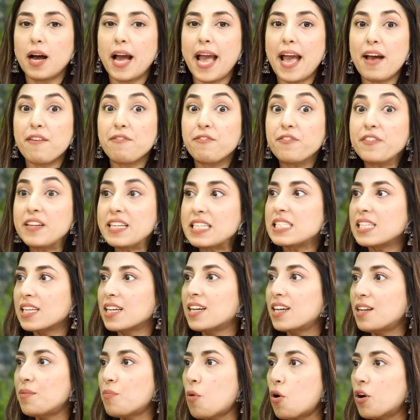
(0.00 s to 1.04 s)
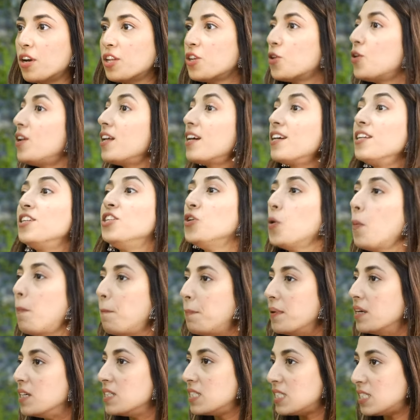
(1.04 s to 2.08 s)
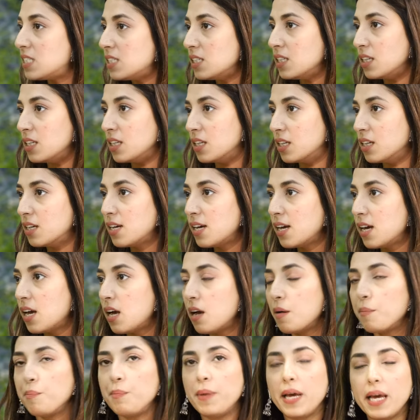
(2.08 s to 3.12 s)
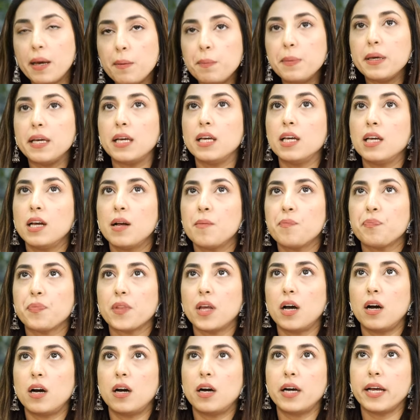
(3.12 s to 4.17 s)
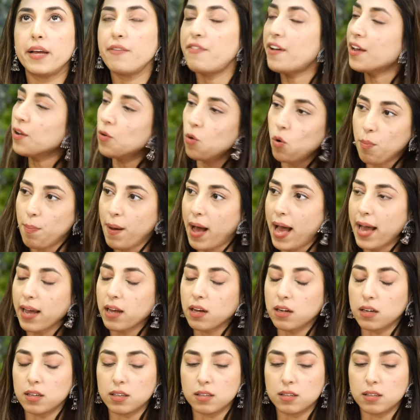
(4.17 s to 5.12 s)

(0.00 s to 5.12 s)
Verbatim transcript: every single morning you're like a new person. Maybe uh, if I go back